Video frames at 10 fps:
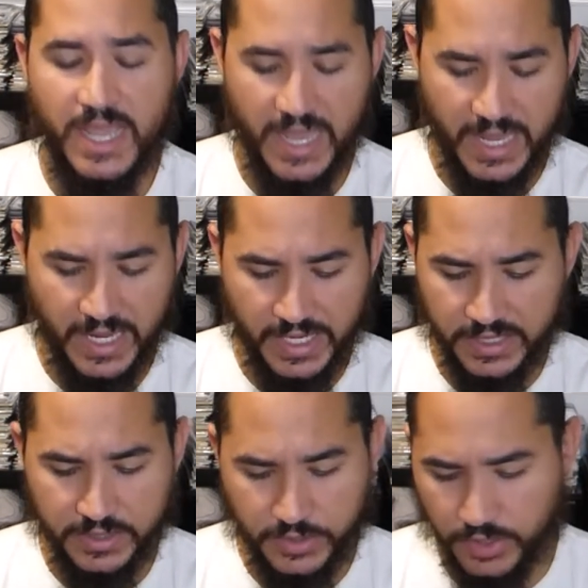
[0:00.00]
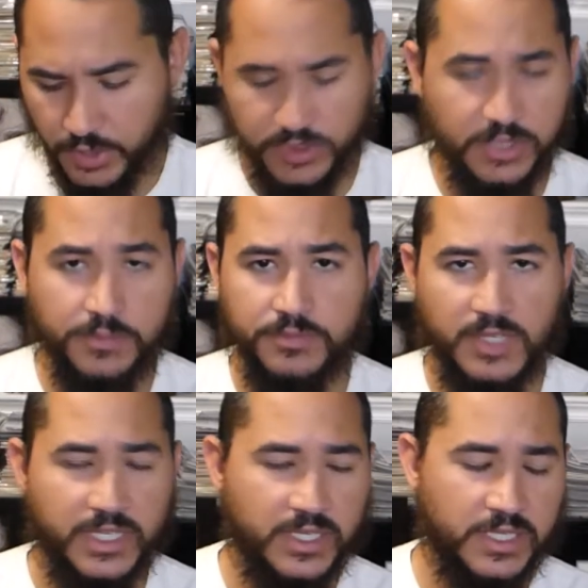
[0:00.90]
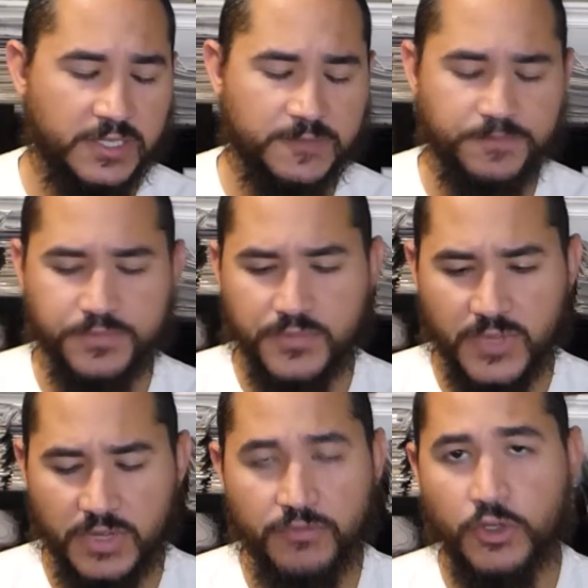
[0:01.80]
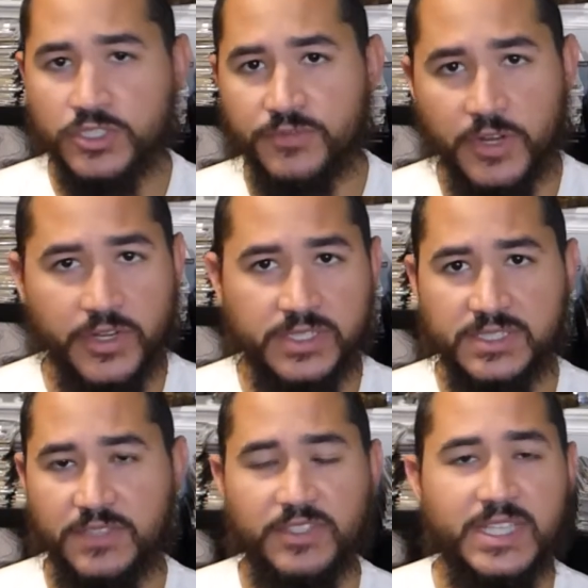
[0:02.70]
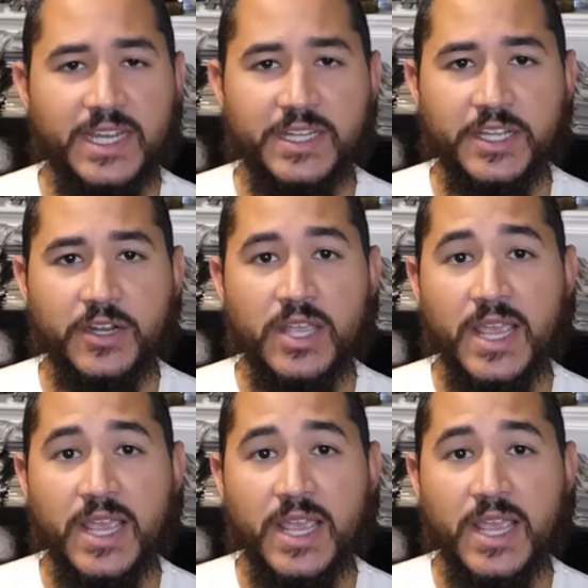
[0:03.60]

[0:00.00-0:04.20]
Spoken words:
And there was some like virgin variants and stuff like that in there.